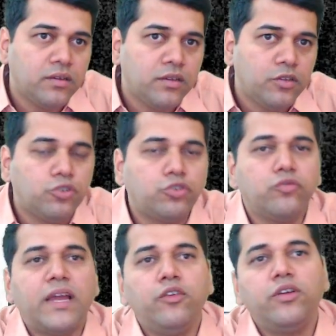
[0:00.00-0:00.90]
You should
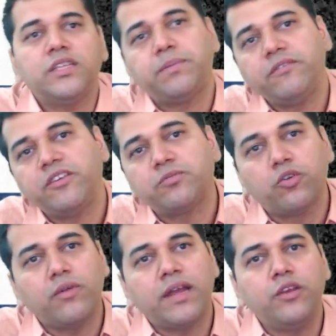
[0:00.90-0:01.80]
value at the previous book
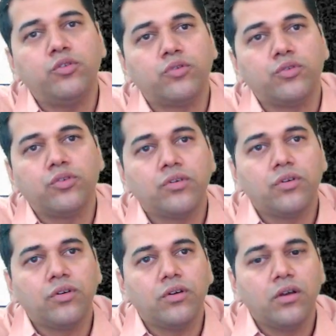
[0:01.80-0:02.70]
value
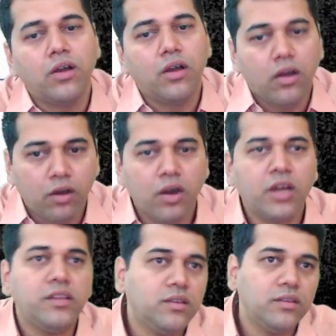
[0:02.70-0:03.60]

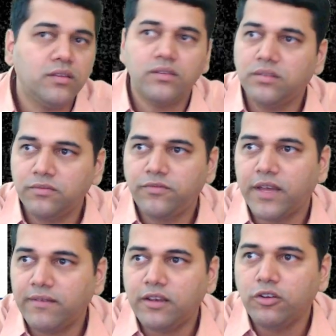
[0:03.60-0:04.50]
or fair
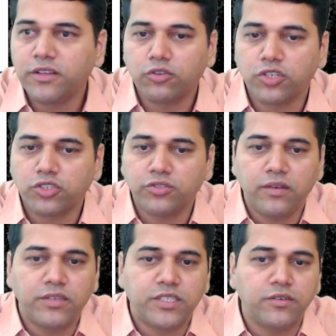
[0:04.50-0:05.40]
value less cost to sell,
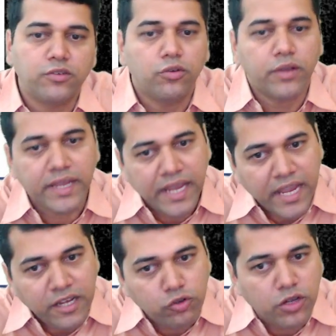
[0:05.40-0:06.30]
whichever is low.
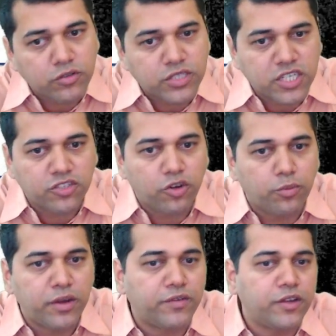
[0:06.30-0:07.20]
Again you would have charged
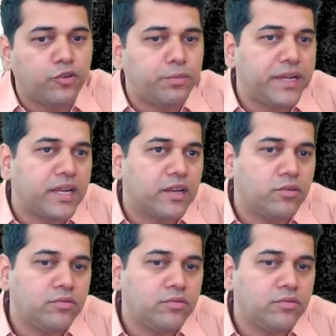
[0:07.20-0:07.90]
0.5 to P&L account.